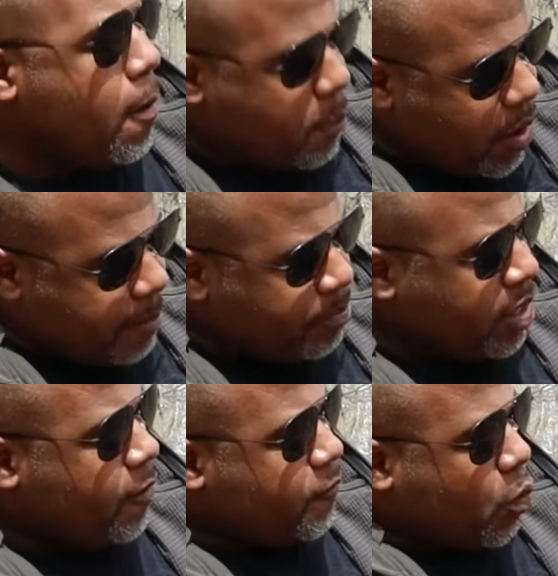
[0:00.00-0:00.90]
but
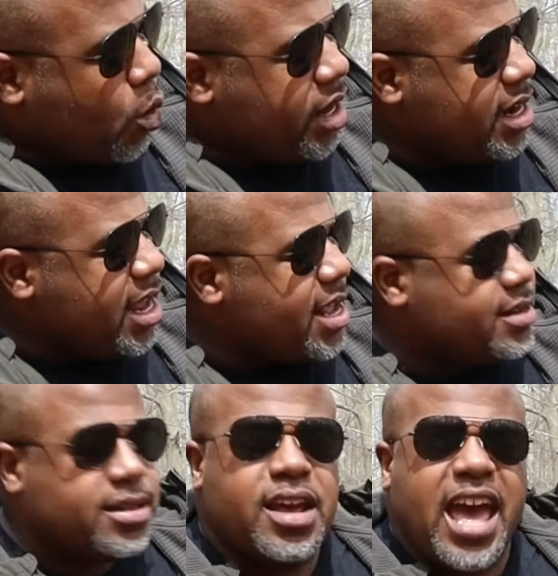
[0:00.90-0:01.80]
for what it
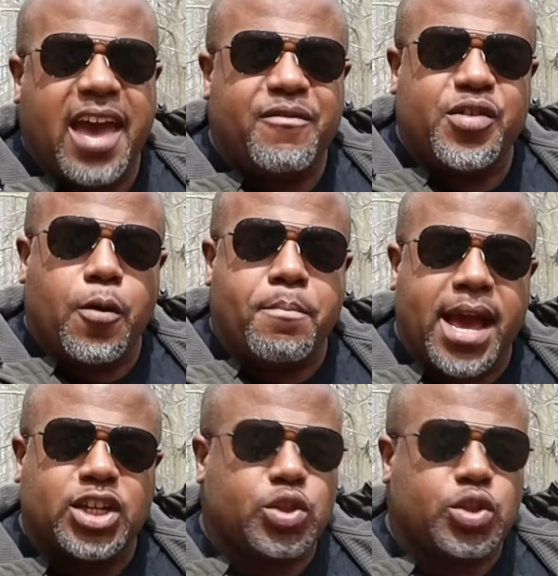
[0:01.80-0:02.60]
is, heavier mesh